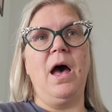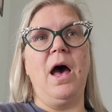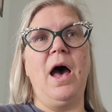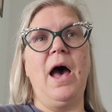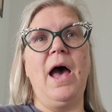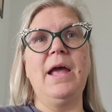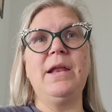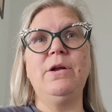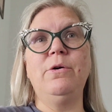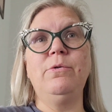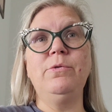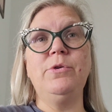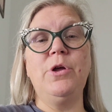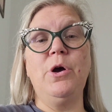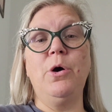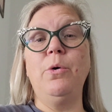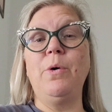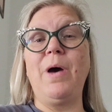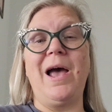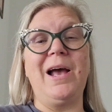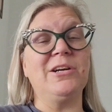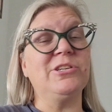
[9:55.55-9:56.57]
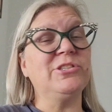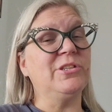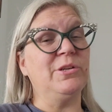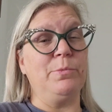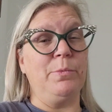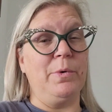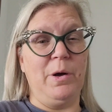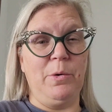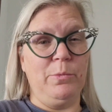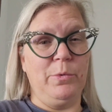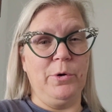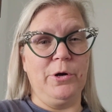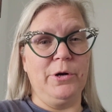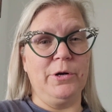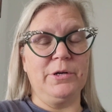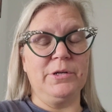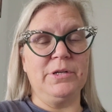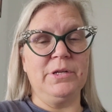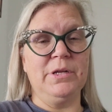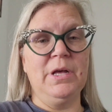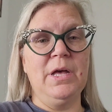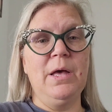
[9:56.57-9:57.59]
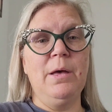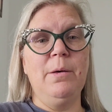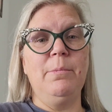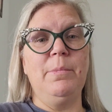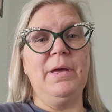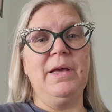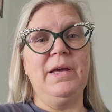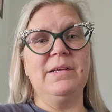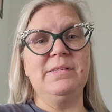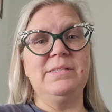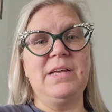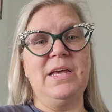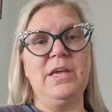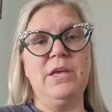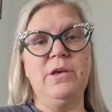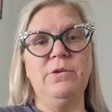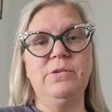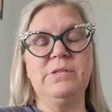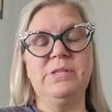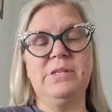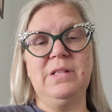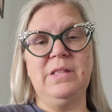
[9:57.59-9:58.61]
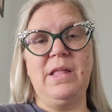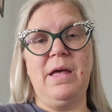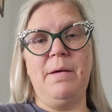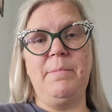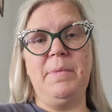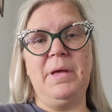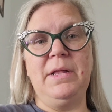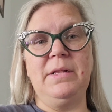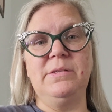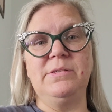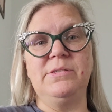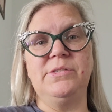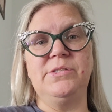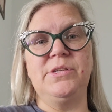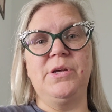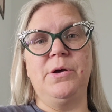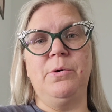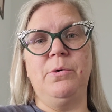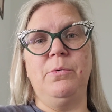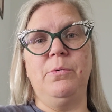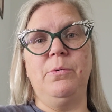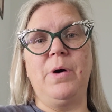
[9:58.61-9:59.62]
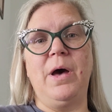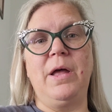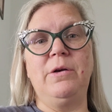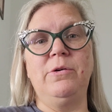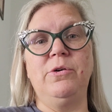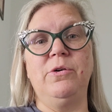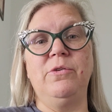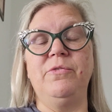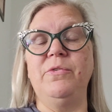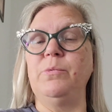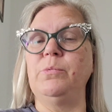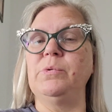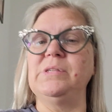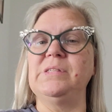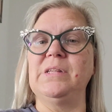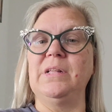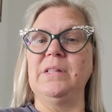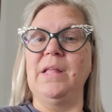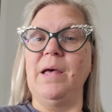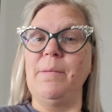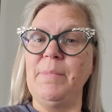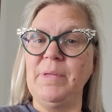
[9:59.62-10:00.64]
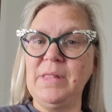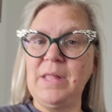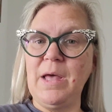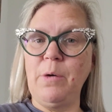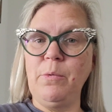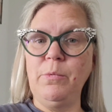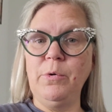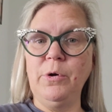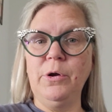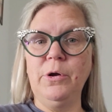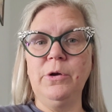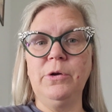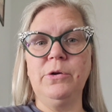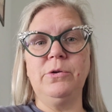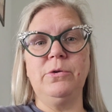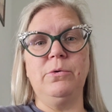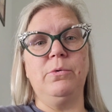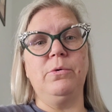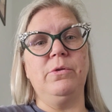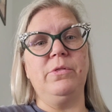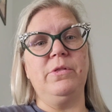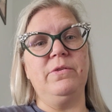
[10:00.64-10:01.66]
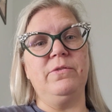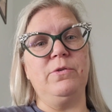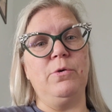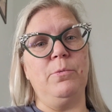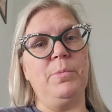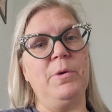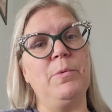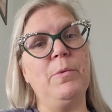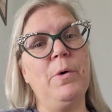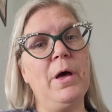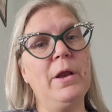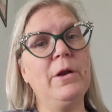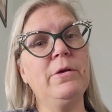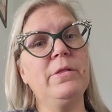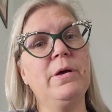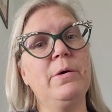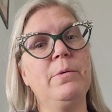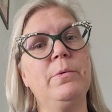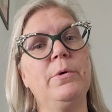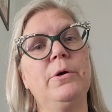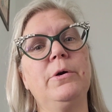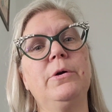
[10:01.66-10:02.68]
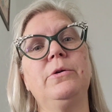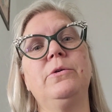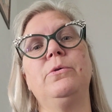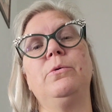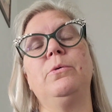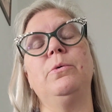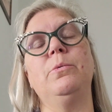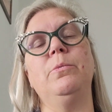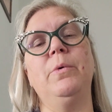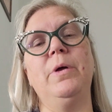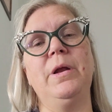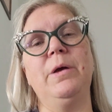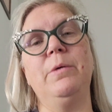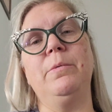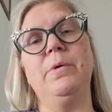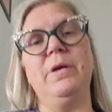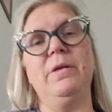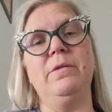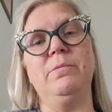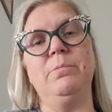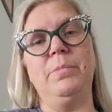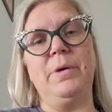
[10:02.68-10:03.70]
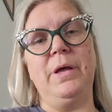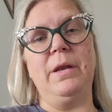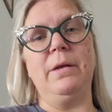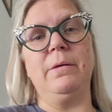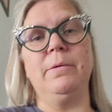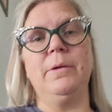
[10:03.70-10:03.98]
I don't know actually what worked because I used lemon, so I don't know if it was the lemon that worked or the soapy water that worked or what it was, but